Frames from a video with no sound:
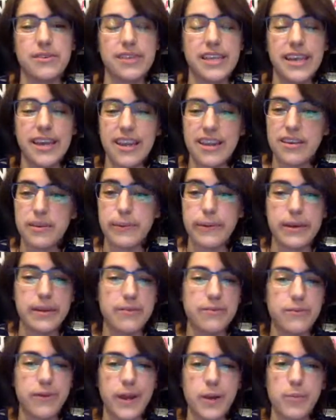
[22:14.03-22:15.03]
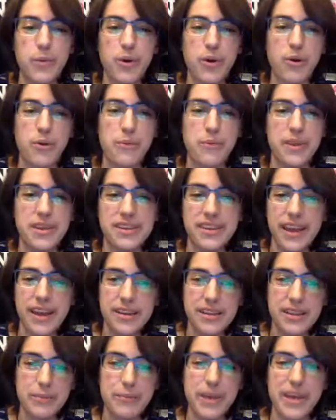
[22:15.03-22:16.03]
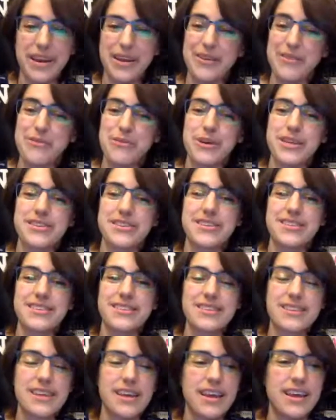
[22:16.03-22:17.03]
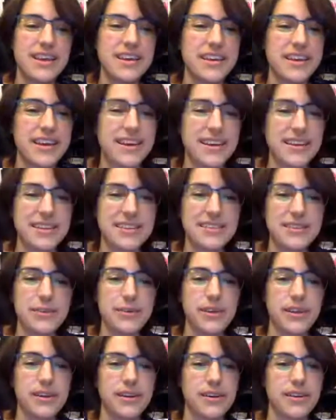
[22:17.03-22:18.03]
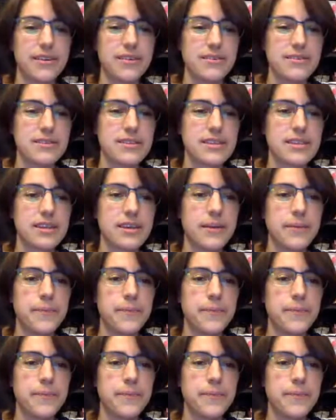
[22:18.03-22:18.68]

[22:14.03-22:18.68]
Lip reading: lean into it and write a poem entirely made out of questions. So here goes.